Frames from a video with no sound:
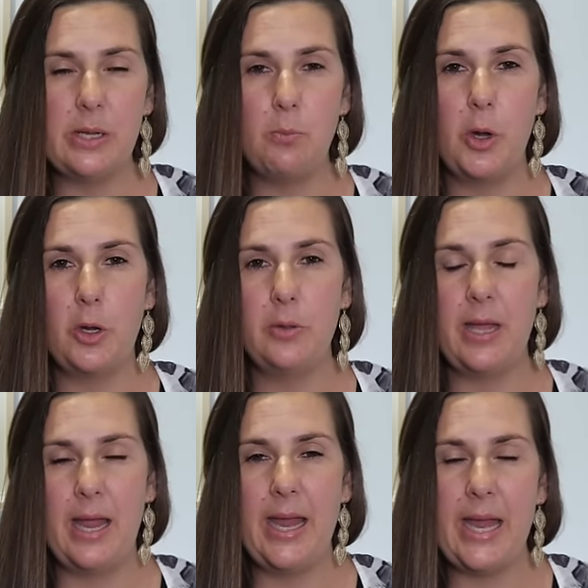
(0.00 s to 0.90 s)
and work on
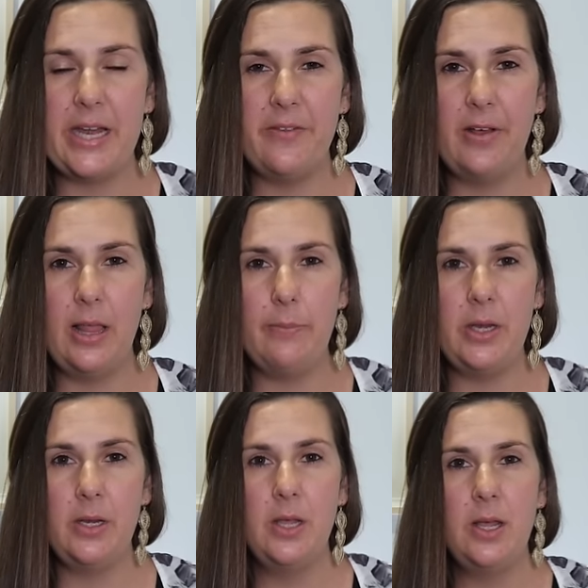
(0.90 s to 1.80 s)
that hand
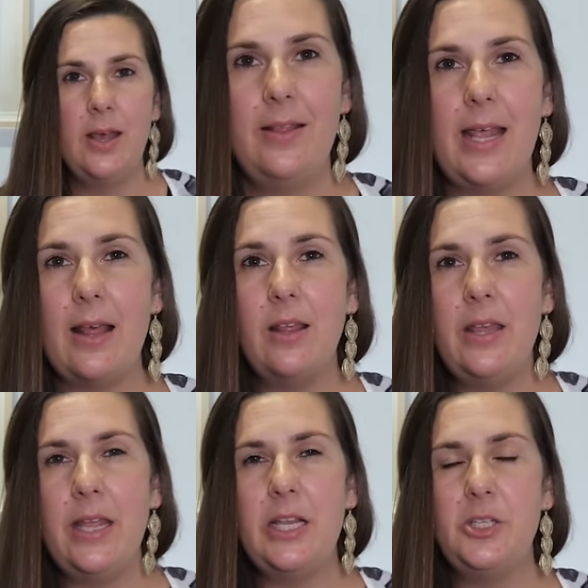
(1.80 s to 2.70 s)
development. The other
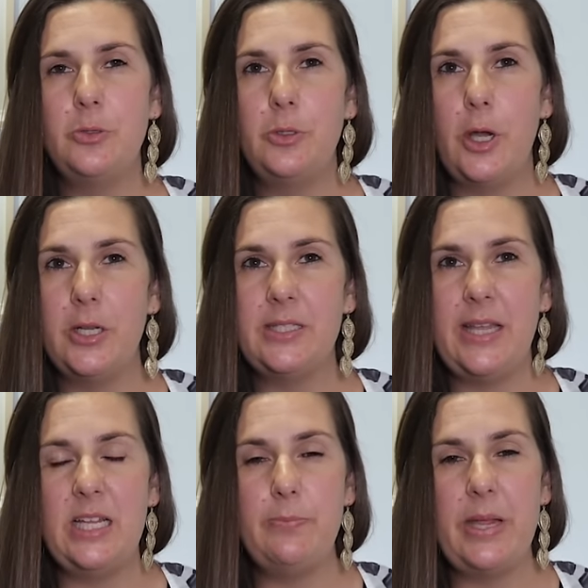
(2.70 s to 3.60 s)
thing is you'll notice
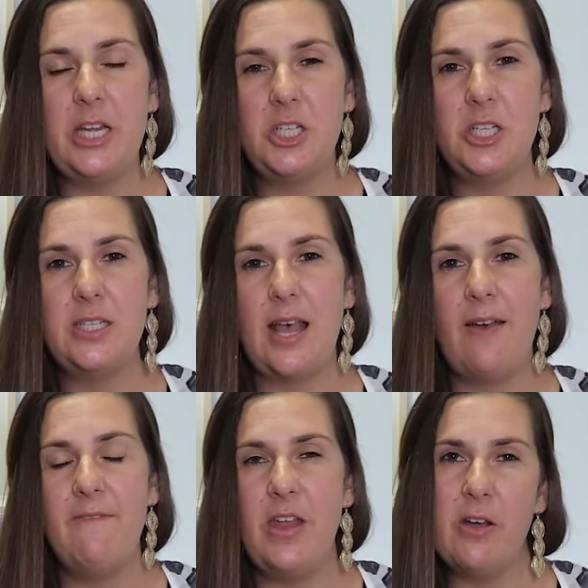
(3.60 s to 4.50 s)
these pictures
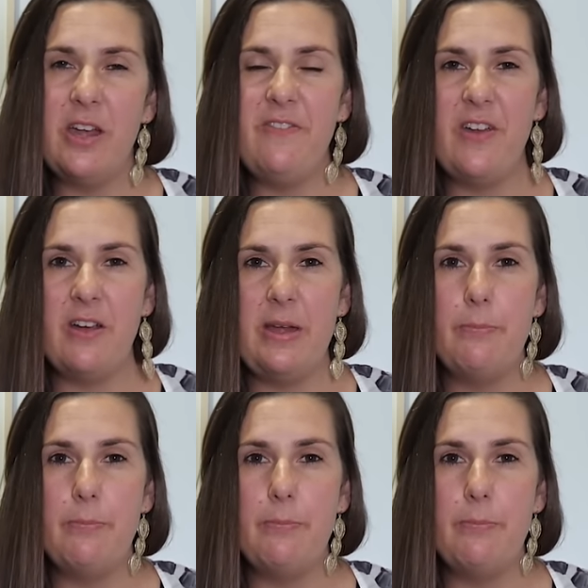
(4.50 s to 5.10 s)
are very, very